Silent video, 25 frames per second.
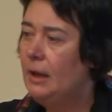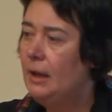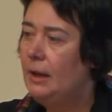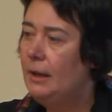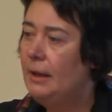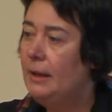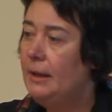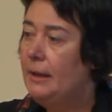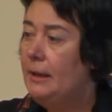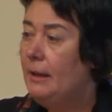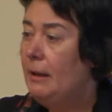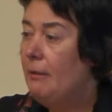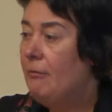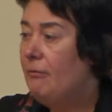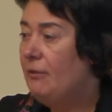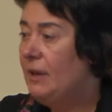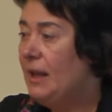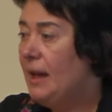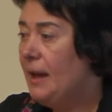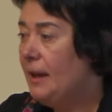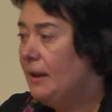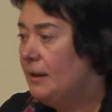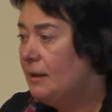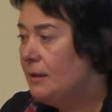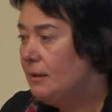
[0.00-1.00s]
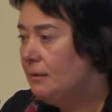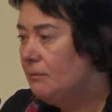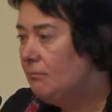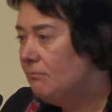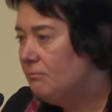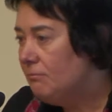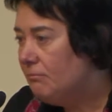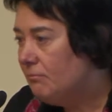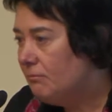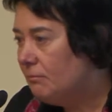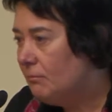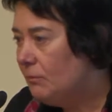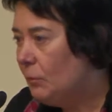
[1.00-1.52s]
If that
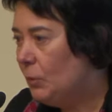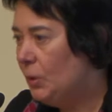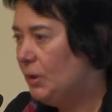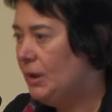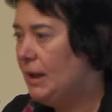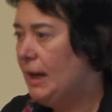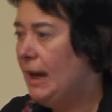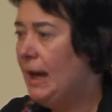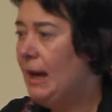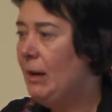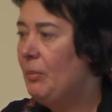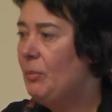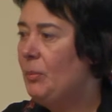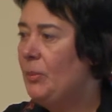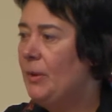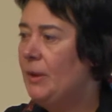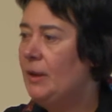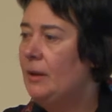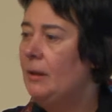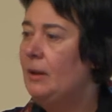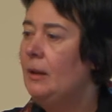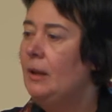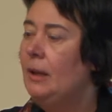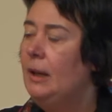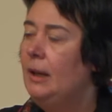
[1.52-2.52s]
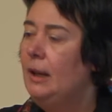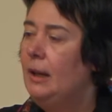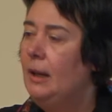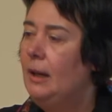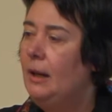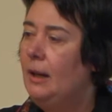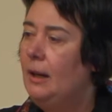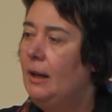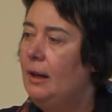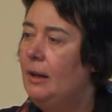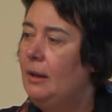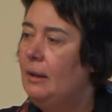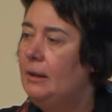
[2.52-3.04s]
would happen,
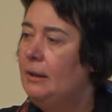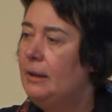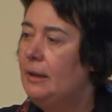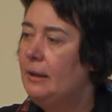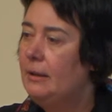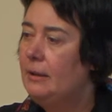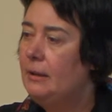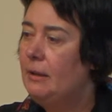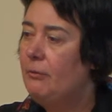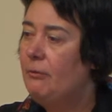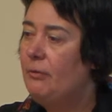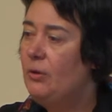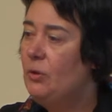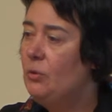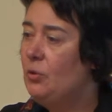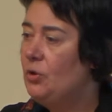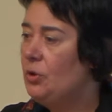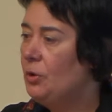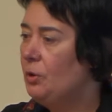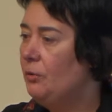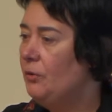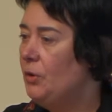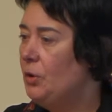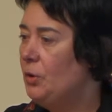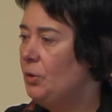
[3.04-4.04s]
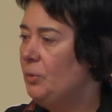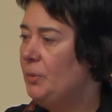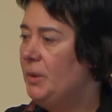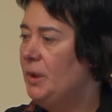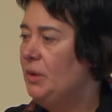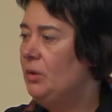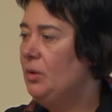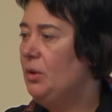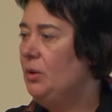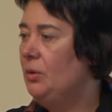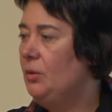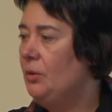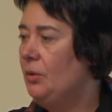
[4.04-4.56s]
the future of
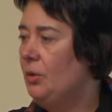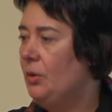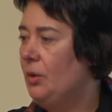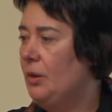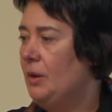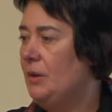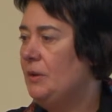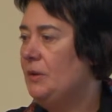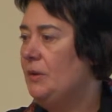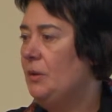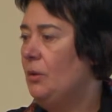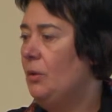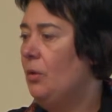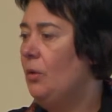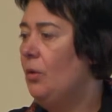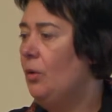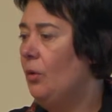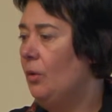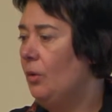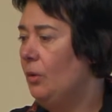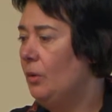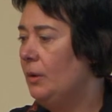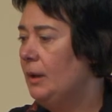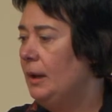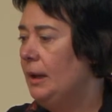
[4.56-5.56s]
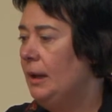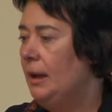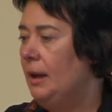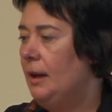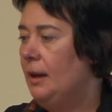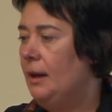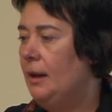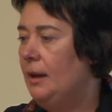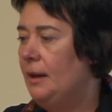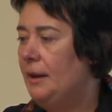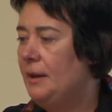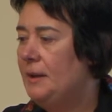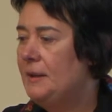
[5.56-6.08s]
European Union as a whole
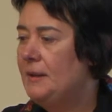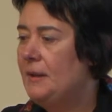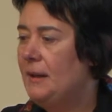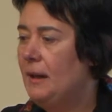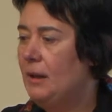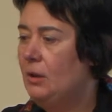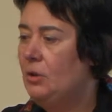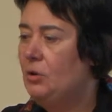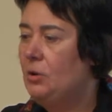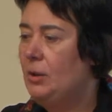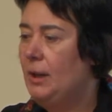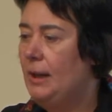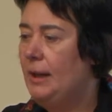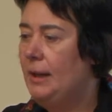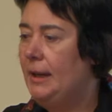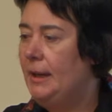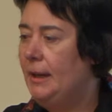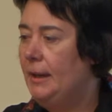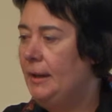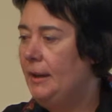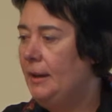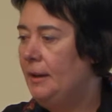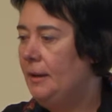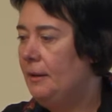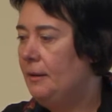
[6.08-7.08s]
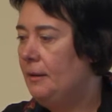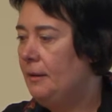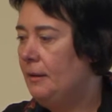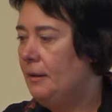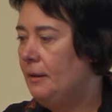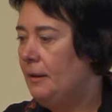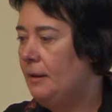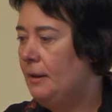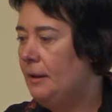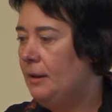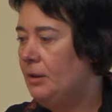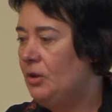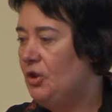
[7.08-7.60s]
is actually in
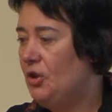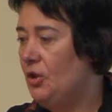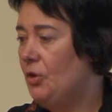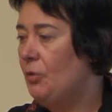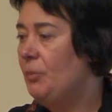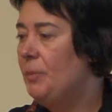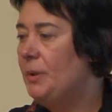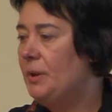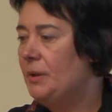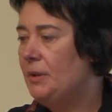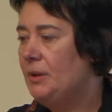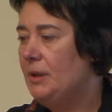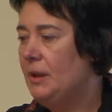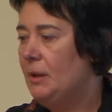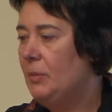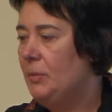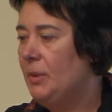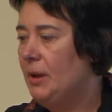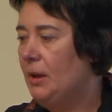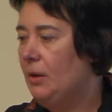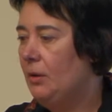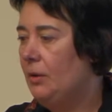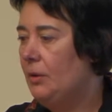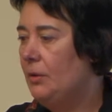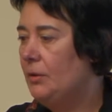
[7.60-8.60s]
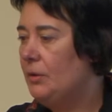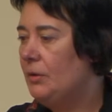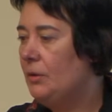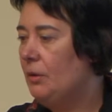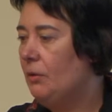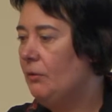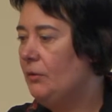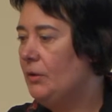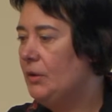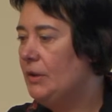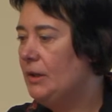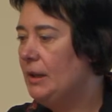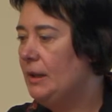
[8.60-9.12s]
jeopardy, because
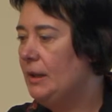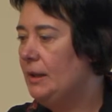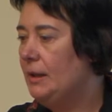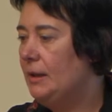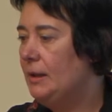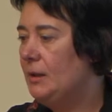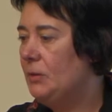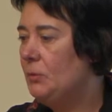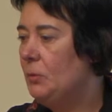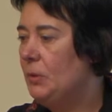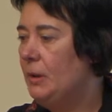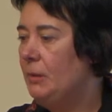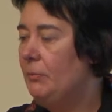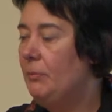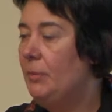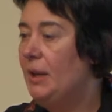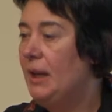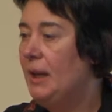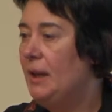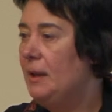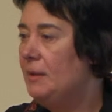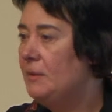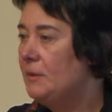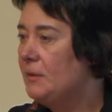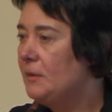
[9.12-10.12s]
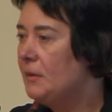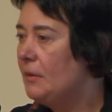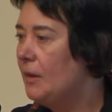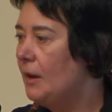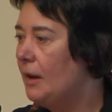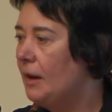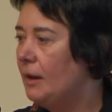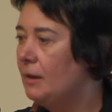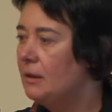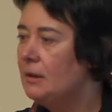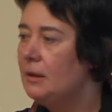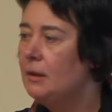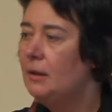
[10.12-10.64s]
obviously this will mean
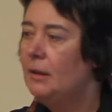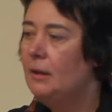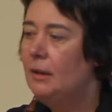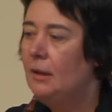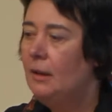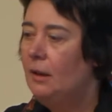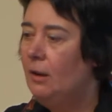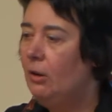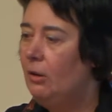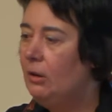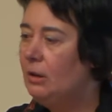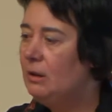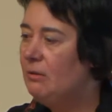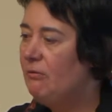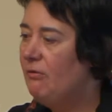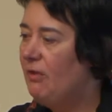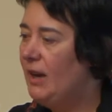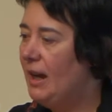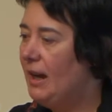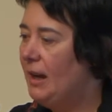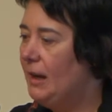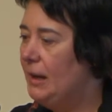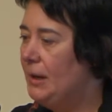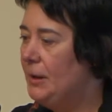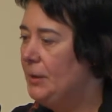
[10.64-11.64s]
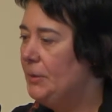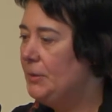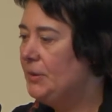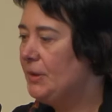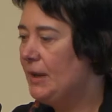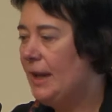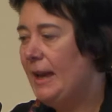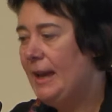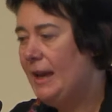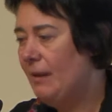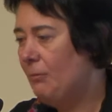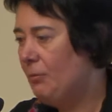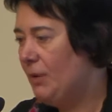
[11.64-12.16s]
that all the values,
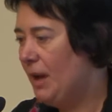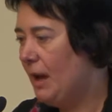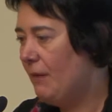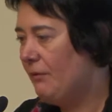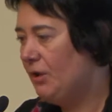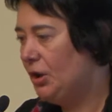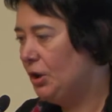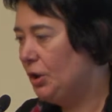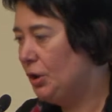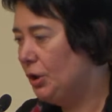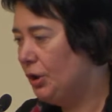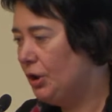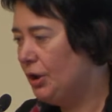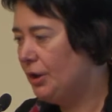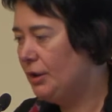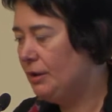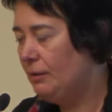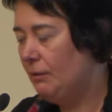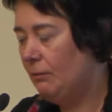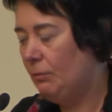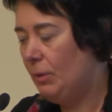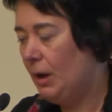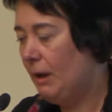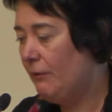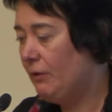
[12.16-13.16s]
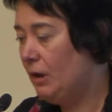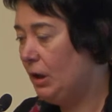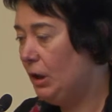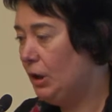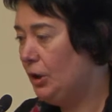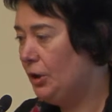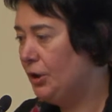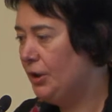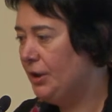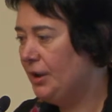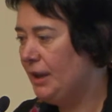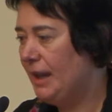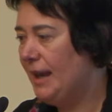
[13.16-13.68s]
A, we haven't
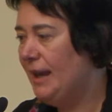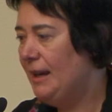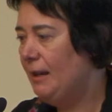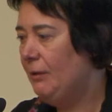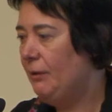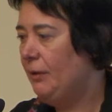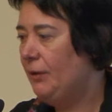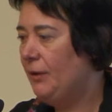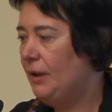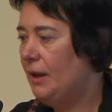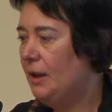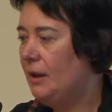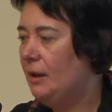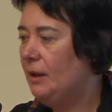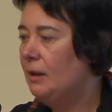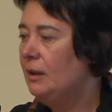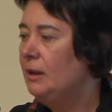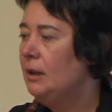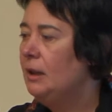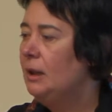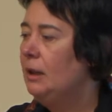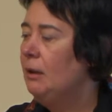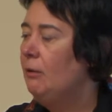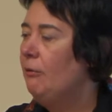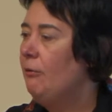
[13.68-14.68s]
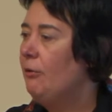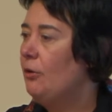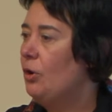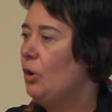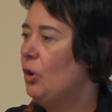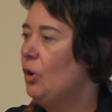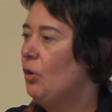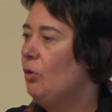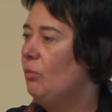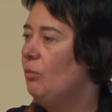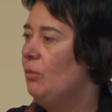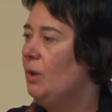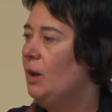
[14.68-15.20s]
learned anything
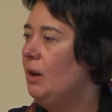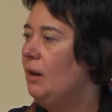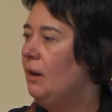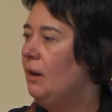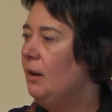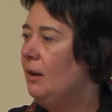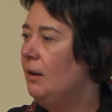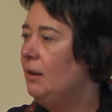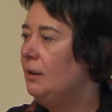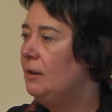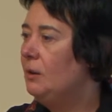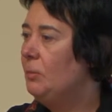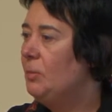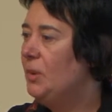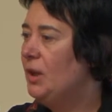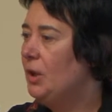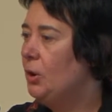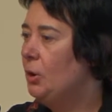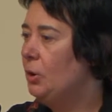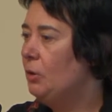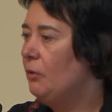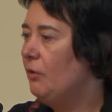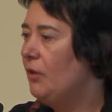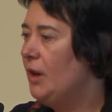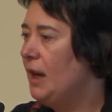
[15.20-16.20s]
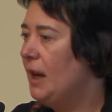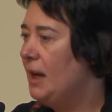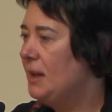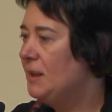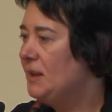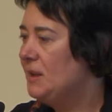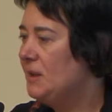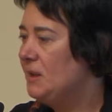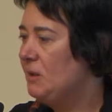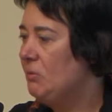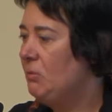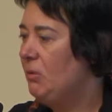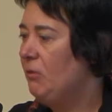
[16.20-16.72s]
from the period of
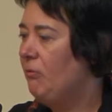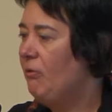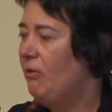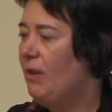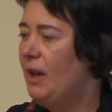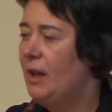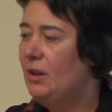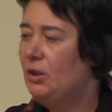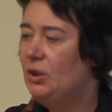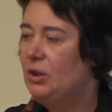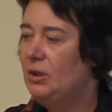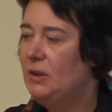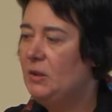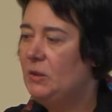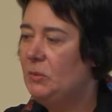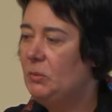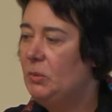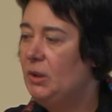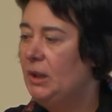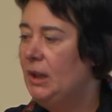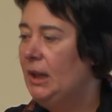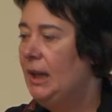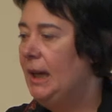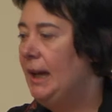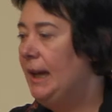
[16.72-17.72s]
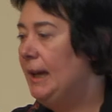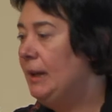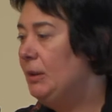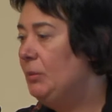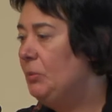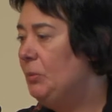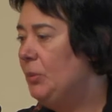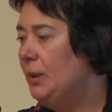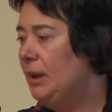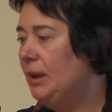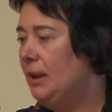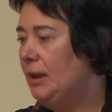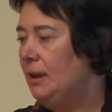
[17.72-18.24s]
Nazism and fascism, and
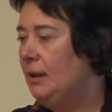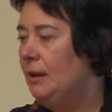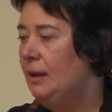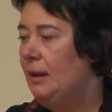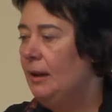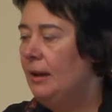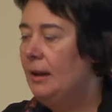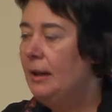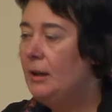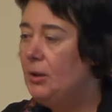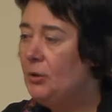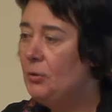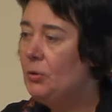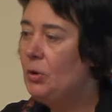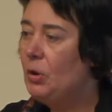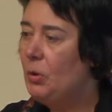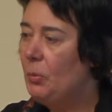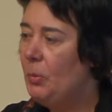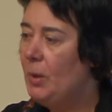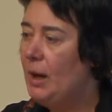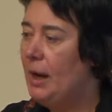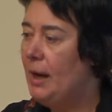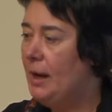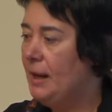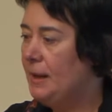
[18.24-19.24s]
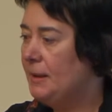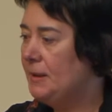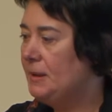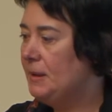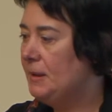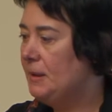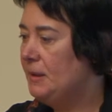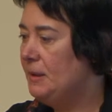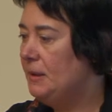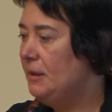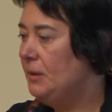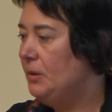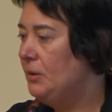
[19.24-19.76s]
B, Europe has a
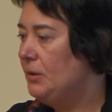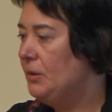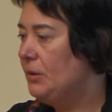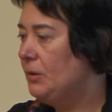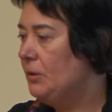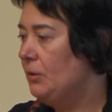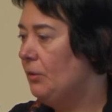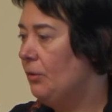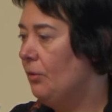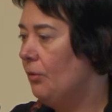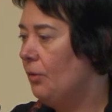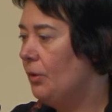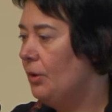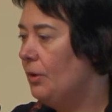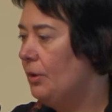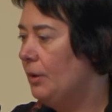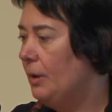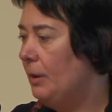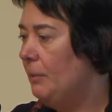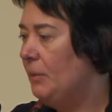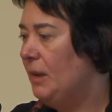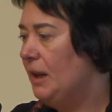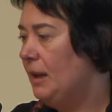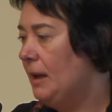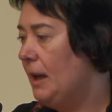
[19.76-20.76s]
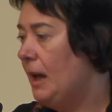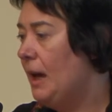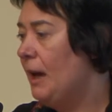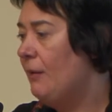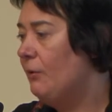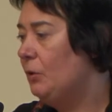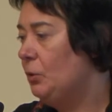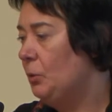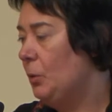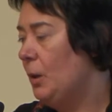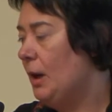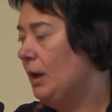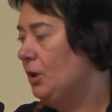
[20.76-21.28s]
serious talk. I mean, they have
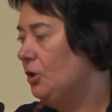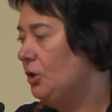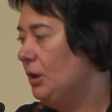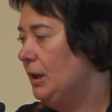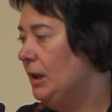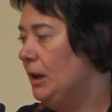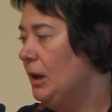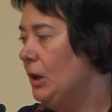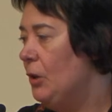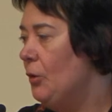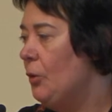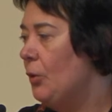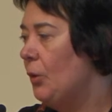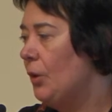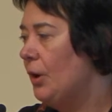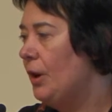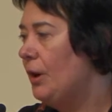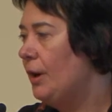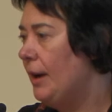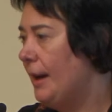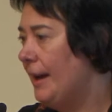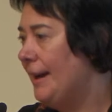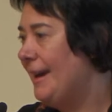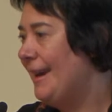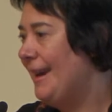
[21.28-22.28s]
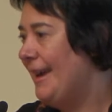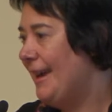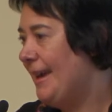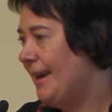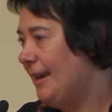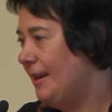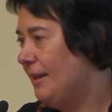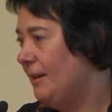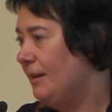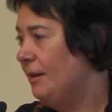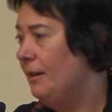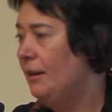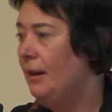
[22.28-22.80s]
to actually look
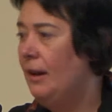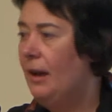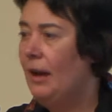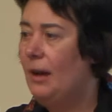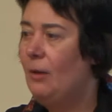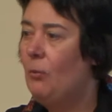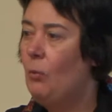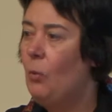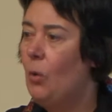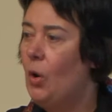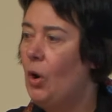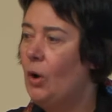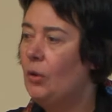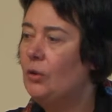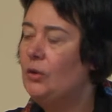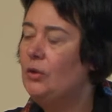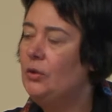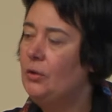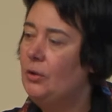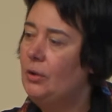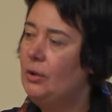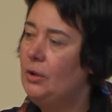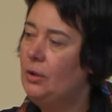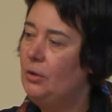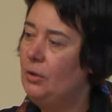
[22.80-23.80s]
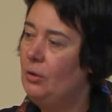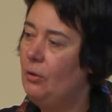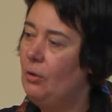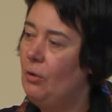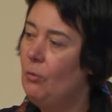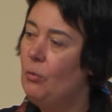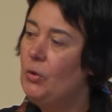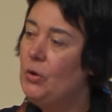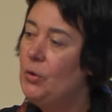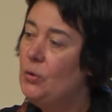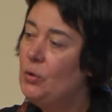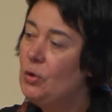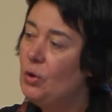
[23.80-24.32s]
again at what
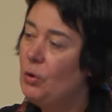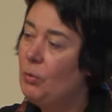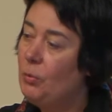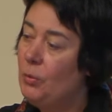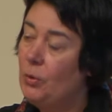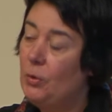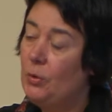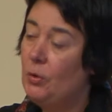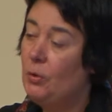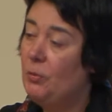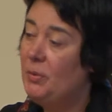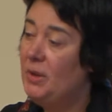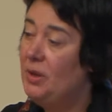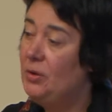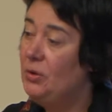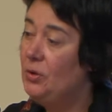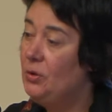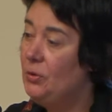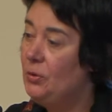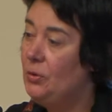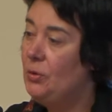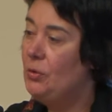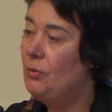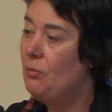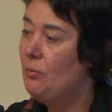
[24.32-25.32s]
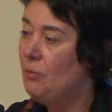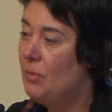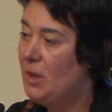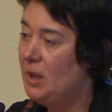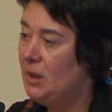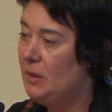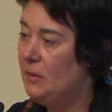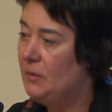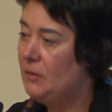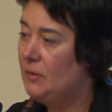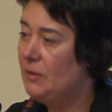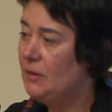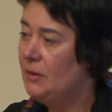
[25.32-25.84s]
Europe or European Union
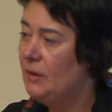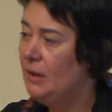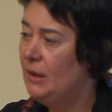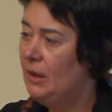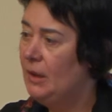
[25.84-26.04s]
means.